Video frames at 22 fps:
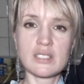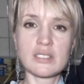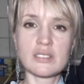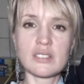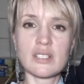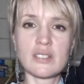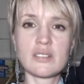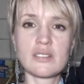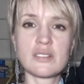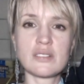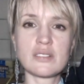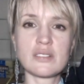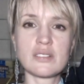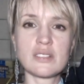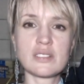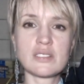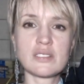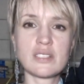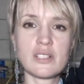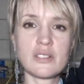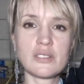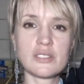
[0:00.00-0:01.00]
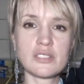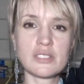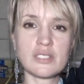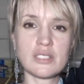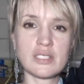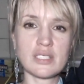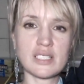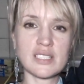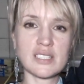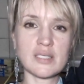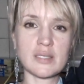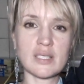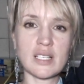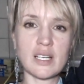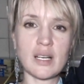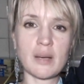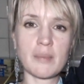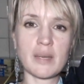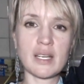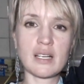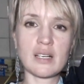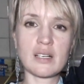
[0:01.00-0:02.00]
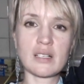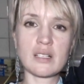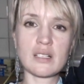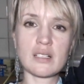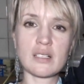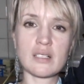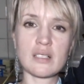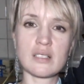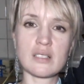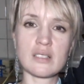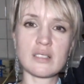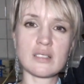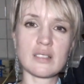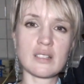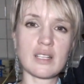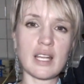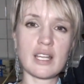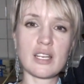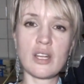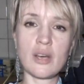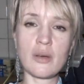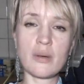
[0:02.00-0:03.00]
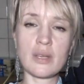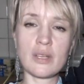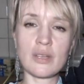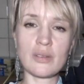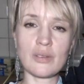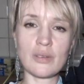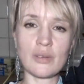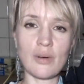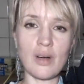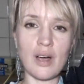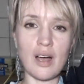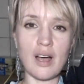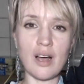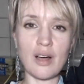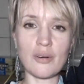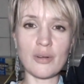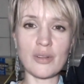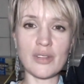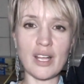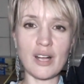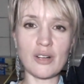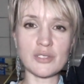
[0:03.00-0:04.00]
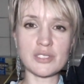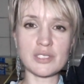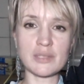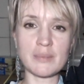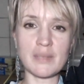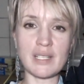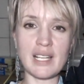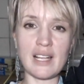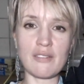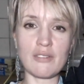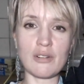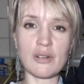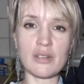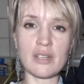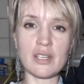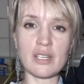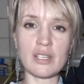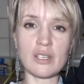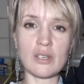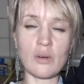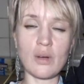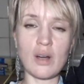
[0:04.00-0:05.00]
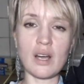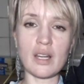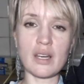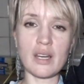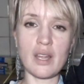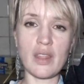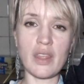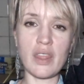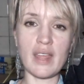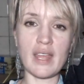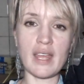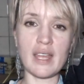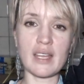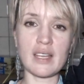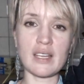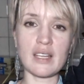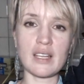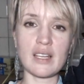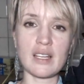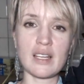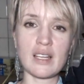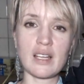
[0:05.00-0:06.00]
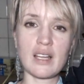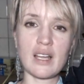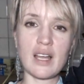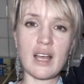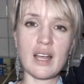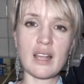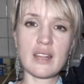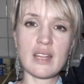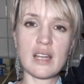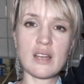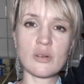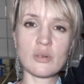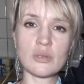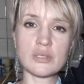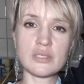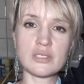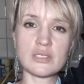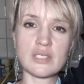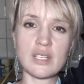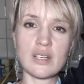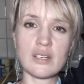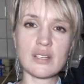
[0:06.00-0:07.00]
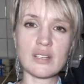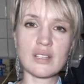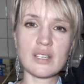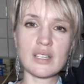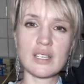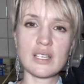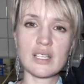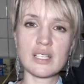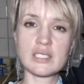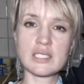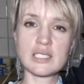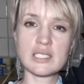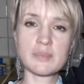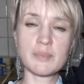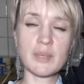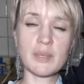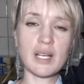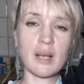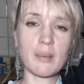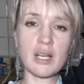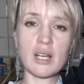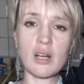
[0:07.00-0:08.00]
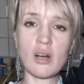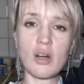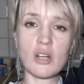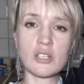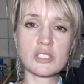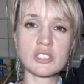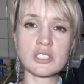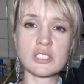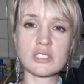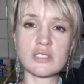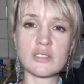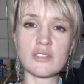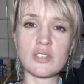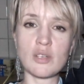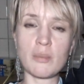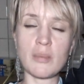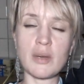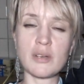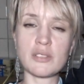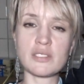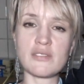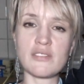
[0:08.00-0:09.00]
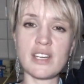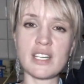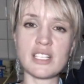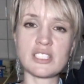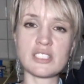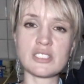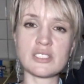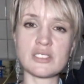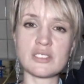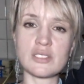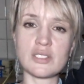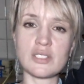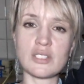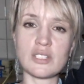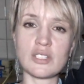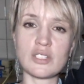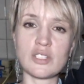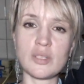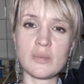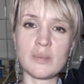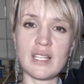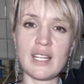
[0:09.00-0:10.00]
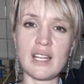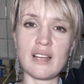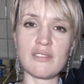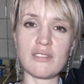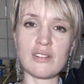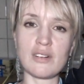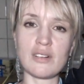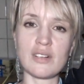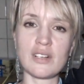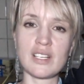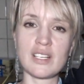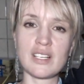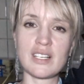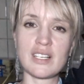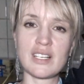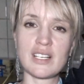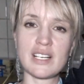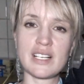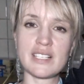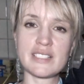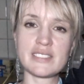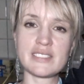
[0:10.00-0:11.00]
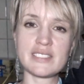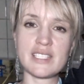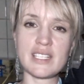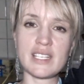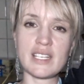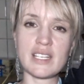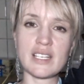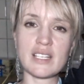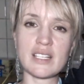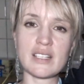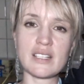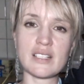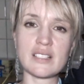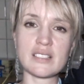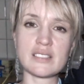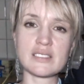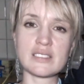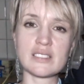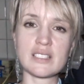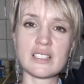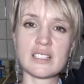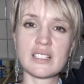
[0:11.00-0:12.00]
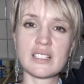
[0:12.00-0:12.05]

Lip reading: So the solution is coming, like knowing who you are on the ultimate level, that you aren't a thing. And then also just becoming conscious of your motivations on the human level and seeing that